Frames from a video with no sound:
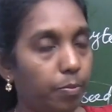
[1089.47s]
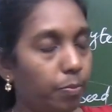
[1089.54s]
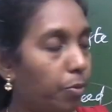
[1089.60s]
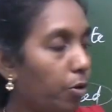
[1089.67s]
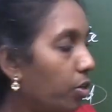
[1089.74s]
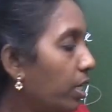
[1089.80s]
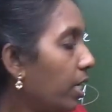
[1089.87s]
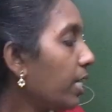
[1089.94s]

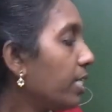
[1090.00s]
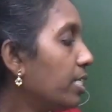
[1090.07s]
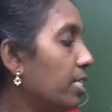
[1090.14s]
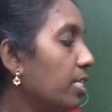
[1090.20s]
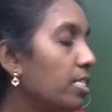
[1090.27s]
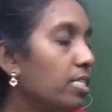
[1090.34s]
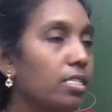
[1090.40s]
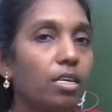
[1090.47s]
protect
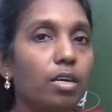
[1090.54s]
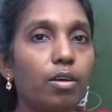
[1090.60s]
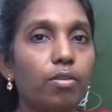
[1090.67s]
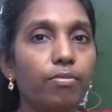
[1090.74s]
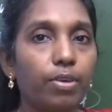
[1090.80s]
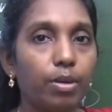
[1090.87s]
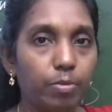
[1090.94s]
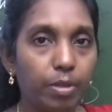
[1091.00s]
it
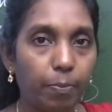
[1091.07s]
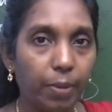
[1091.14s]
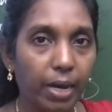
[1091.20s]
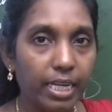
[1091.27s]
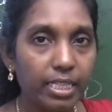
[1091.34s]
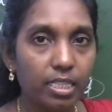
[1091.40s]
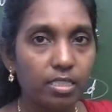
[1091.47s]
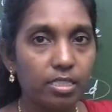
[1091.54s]
from the
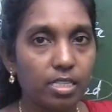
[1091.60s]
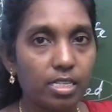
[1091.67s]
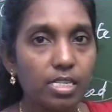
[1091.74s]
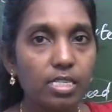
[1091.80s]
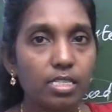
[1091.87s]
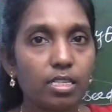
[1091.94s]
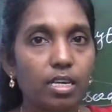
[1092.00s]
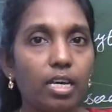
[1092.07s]
pathogens,